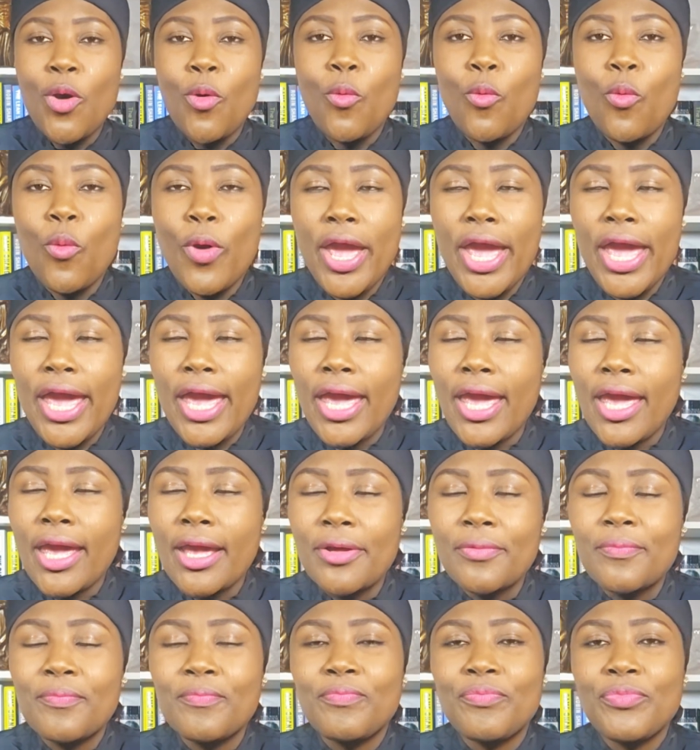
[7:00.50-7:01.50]

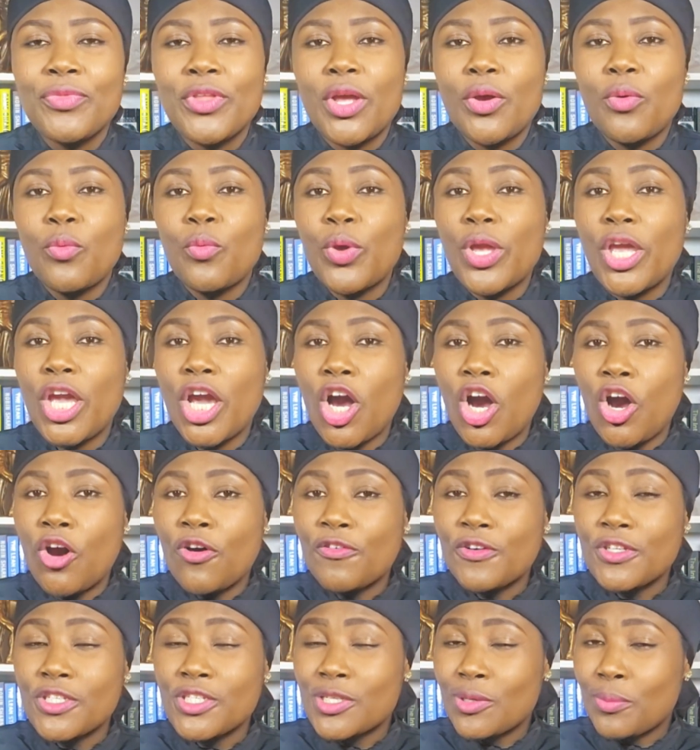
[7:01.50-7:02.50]
where we
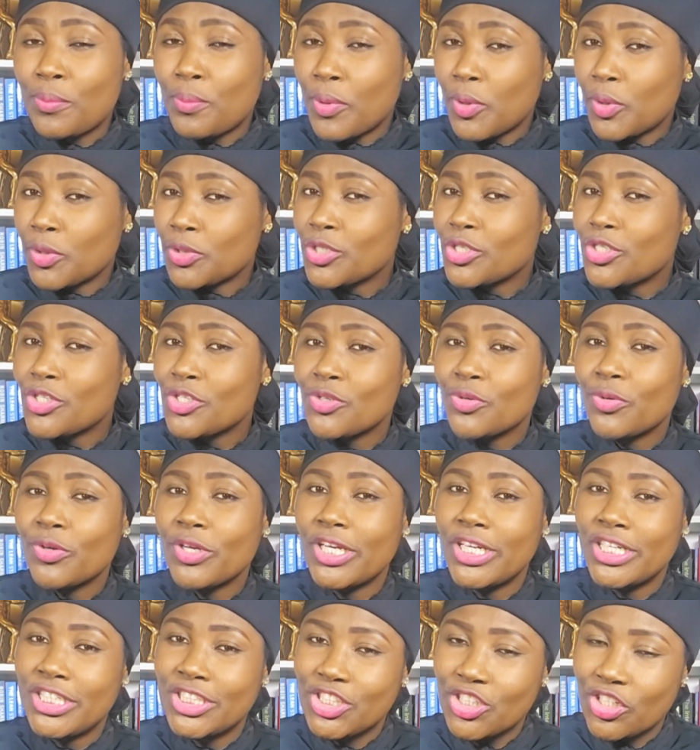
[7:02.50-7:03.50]
offer support to
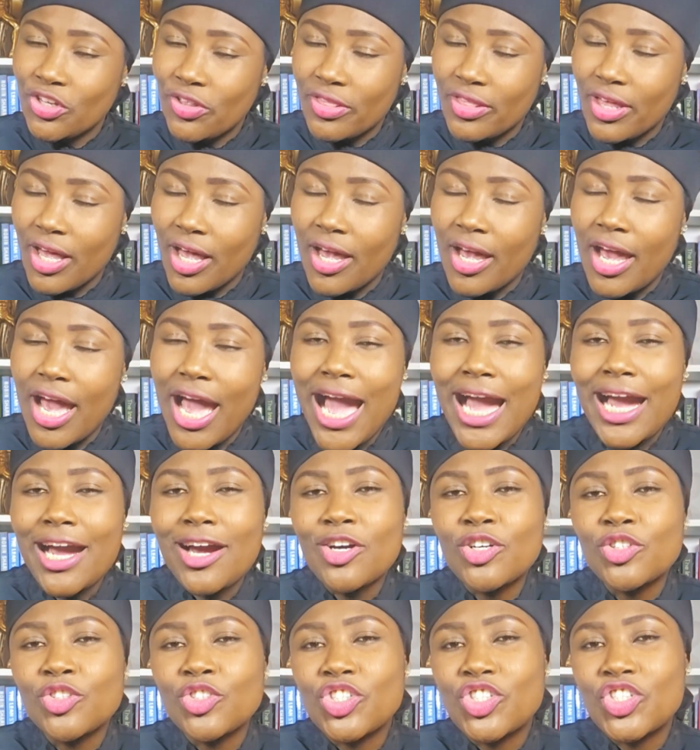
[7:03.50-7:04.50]
each other and
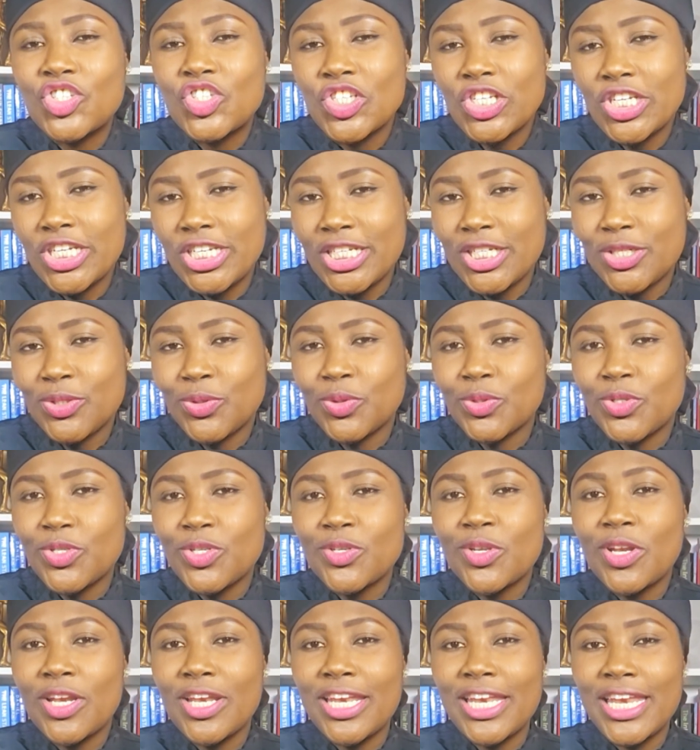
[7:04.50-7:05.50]
continue
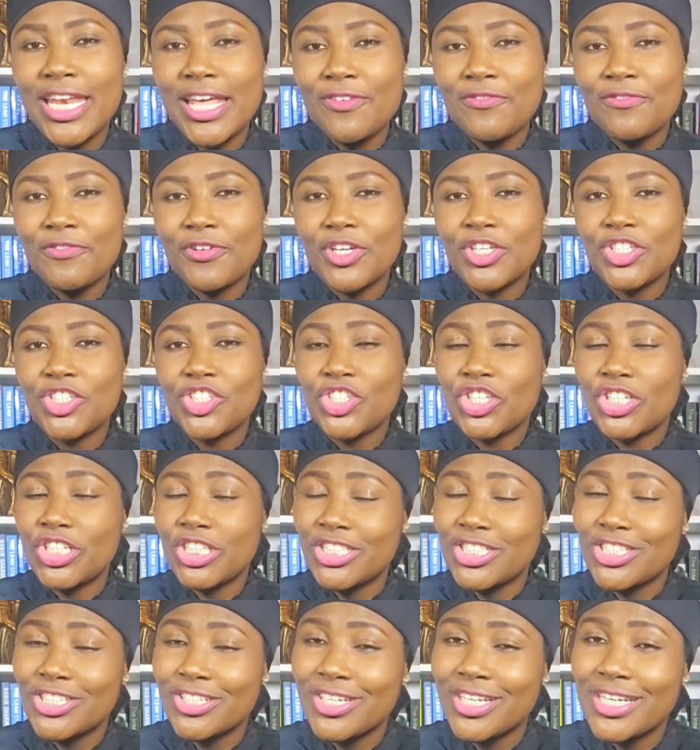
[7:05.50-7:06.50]
to leverage
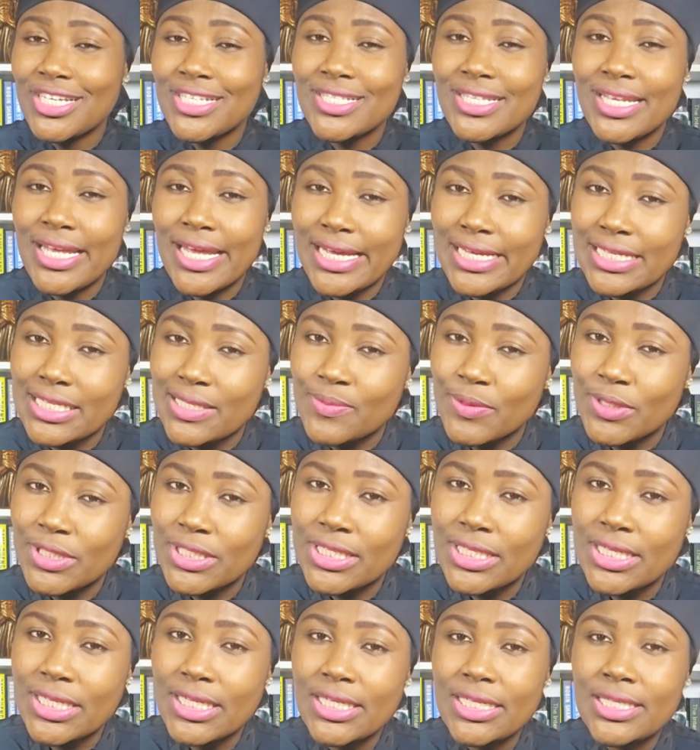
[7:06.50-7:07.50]
each other's
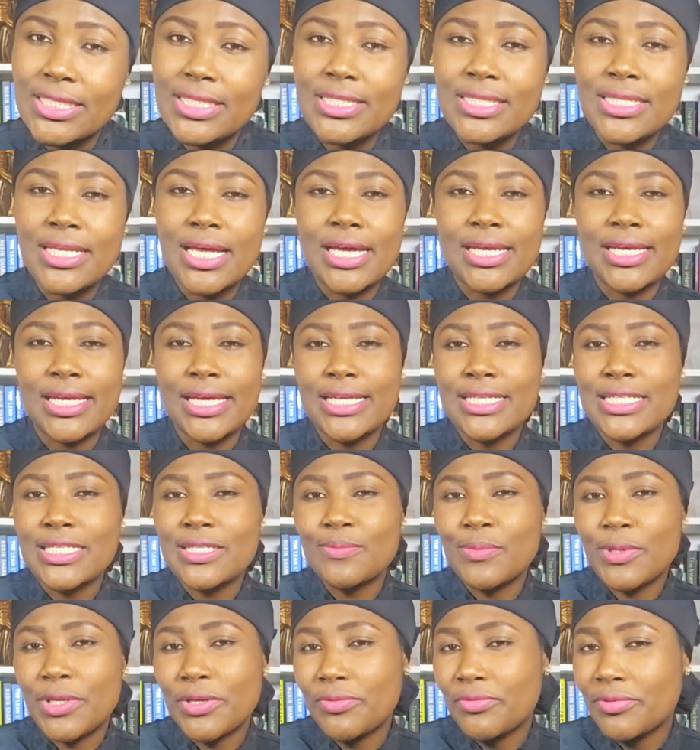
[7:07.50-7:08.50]
expertise and
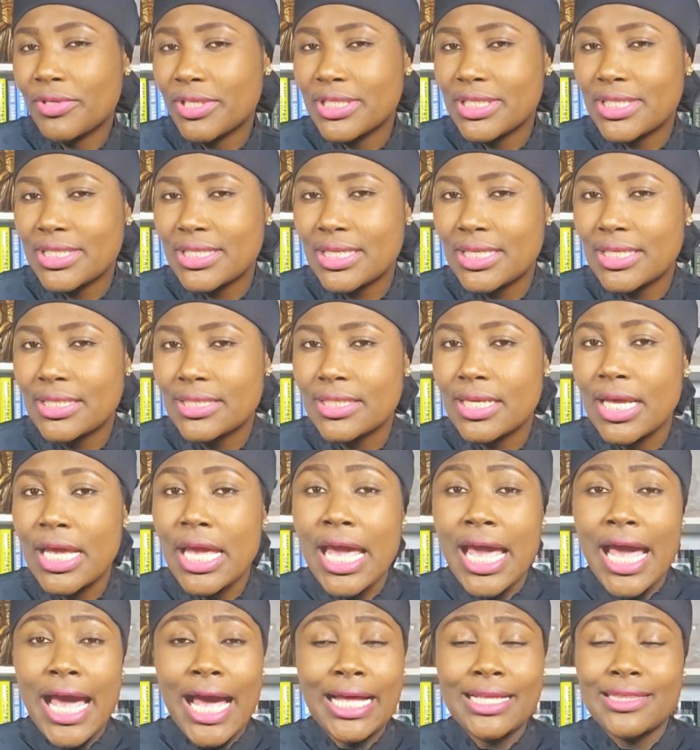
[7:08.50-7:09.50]
experiences.
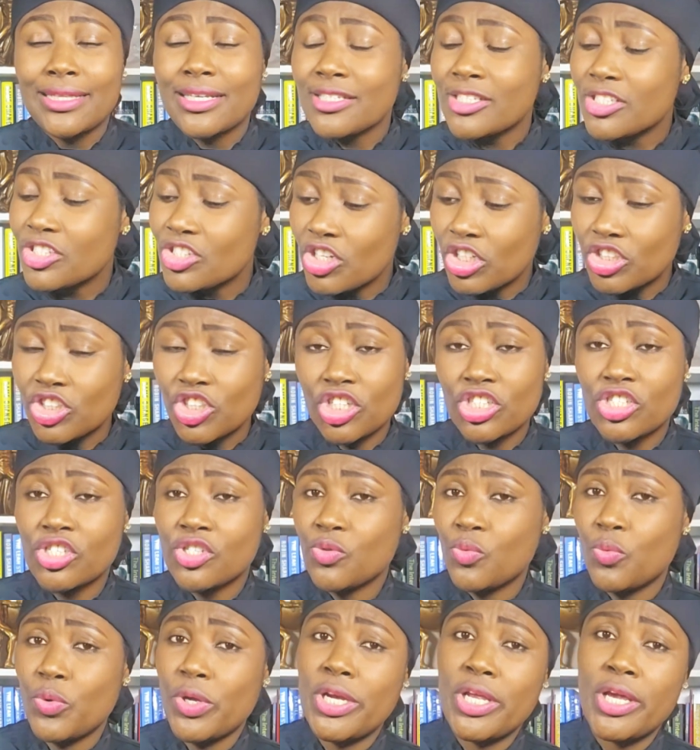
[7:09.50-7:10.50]
And this is not just
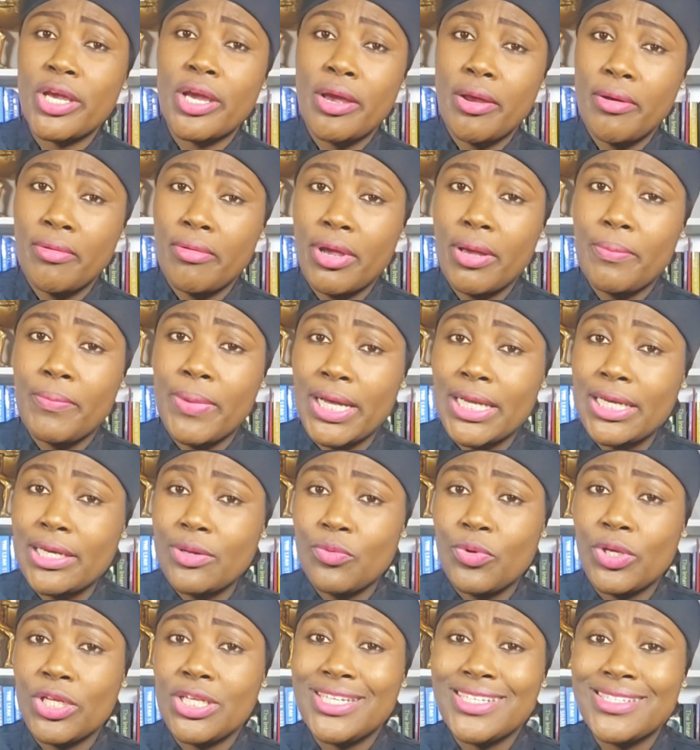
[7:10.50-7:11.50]
to win in career, by the
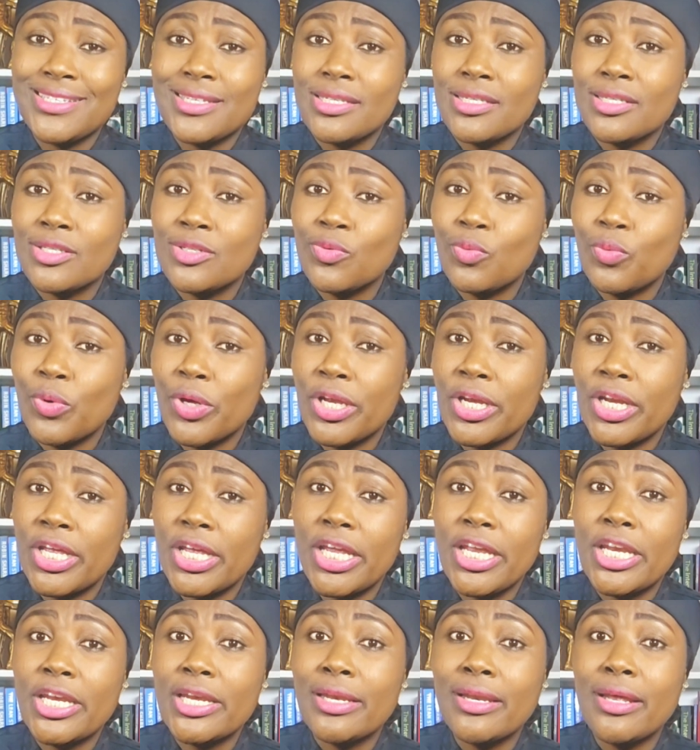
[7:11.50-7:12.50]
way, this is to win
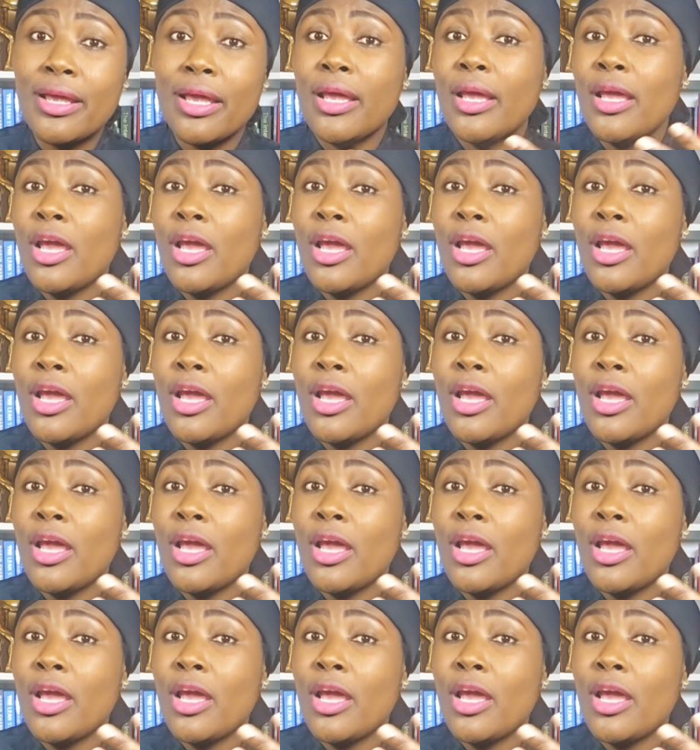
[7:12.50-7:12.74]
in